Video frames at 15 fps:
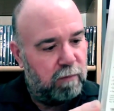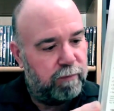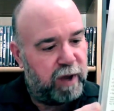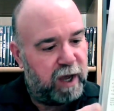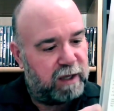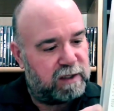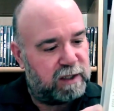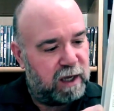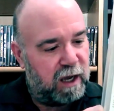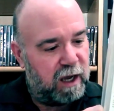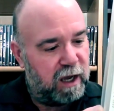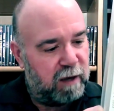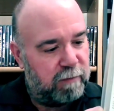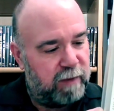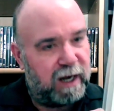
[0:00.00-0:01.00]
but
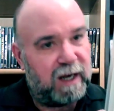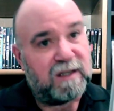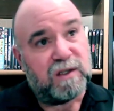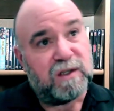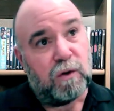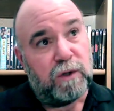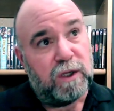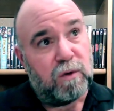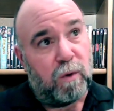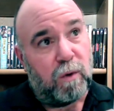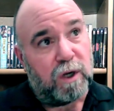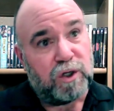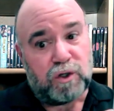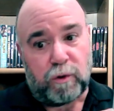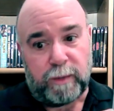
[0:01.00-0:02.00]
and I still need to
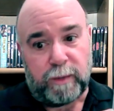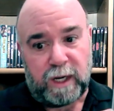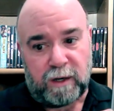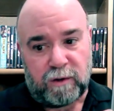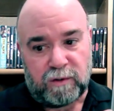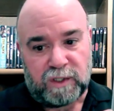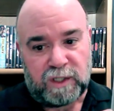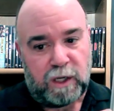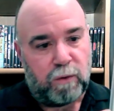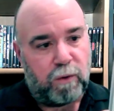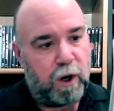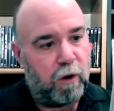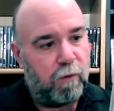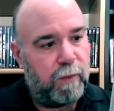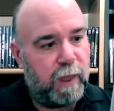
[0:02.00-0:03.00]
watch Terminator
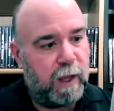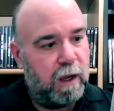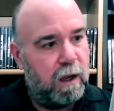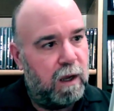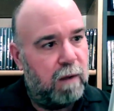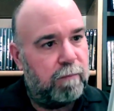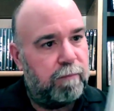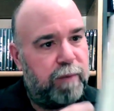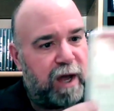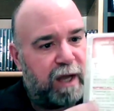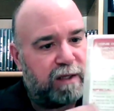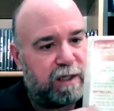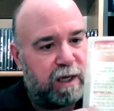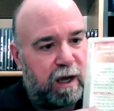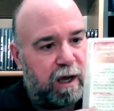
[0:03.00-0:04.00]
Zero.
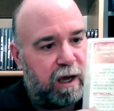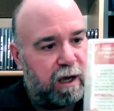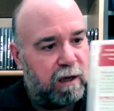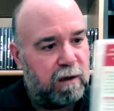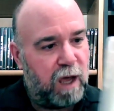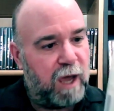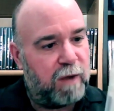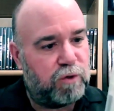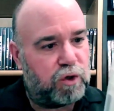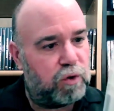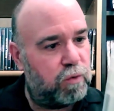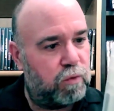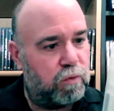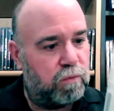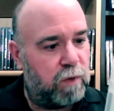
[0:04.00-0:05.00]
But I
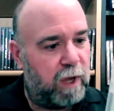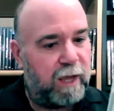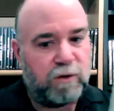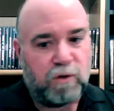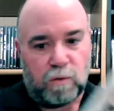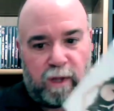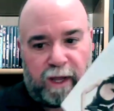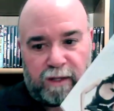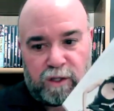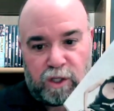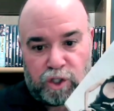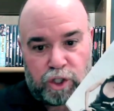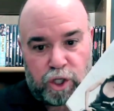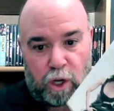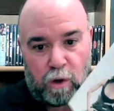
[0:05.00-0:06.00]
do like the
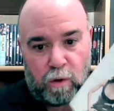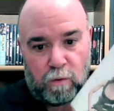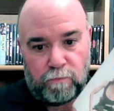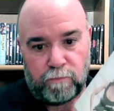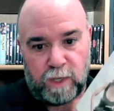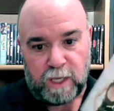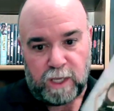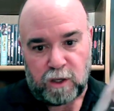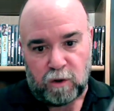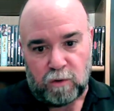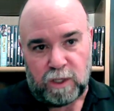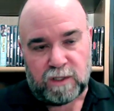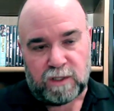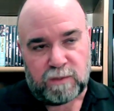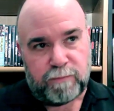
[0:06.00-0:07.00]
show.
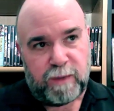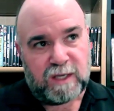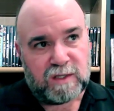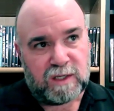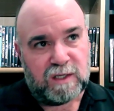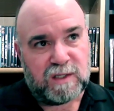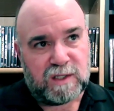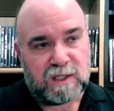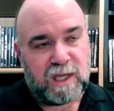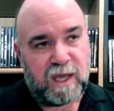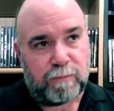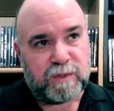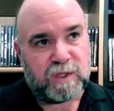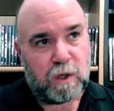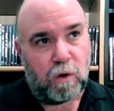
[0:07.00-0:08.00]
It's basically
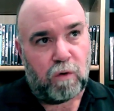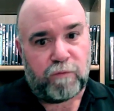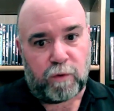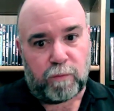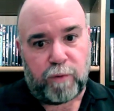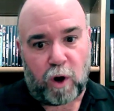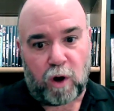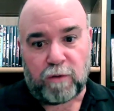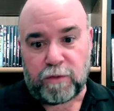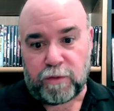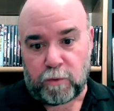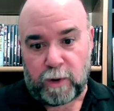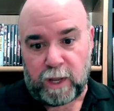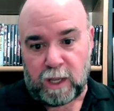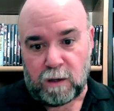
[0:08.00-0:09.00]
skips over part
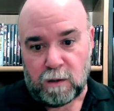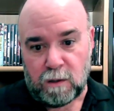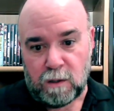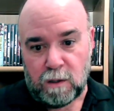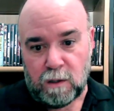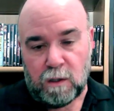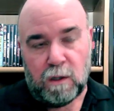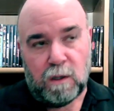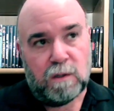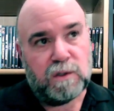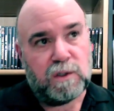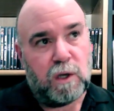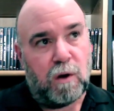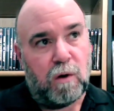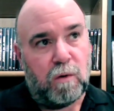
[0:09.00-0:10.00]
three.
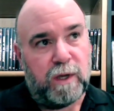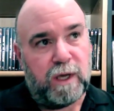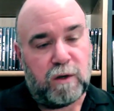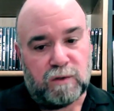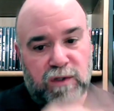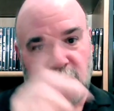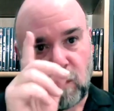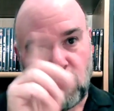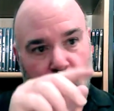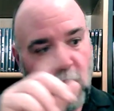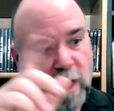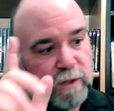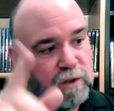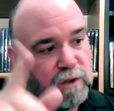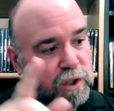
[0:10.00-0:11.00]
So it goes like one,